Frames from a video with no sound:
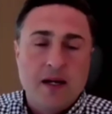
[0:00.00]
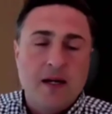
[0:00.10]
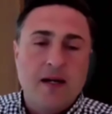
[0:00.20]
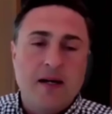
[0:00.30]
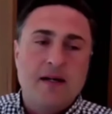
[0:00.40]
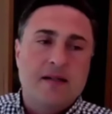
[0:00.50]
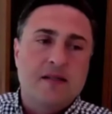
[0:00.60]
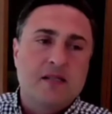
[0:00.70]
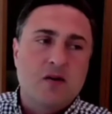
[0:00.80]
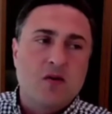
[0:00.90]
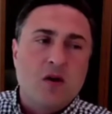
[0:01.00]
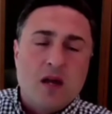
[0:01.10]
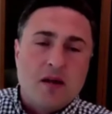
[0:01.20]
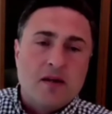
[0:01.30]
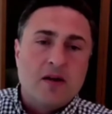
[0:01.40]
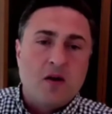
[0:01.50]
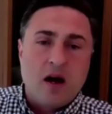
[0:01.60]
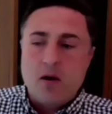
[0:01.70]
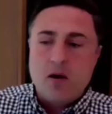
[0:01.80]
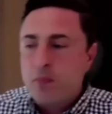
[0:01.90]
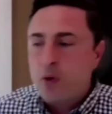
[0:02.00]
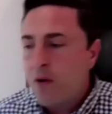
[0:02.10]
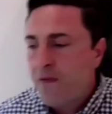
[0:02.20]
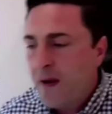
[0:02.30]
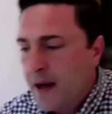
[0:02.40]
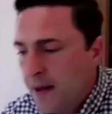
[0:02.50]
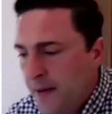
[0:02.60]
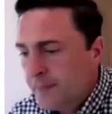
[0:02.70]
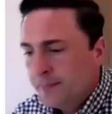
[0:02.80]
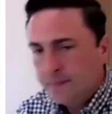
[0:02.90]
So our profile